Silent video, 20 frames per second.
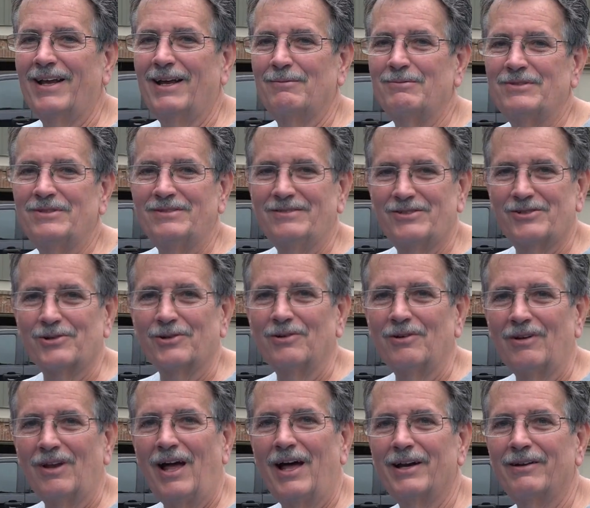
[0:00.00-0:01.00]
I'm sure a
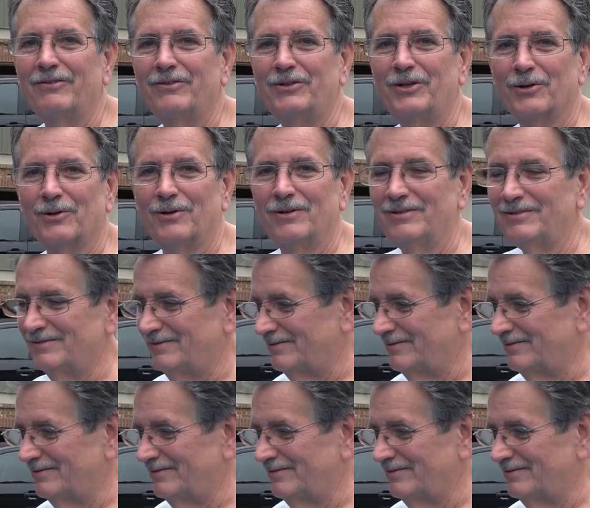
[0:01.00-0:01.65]
lot of your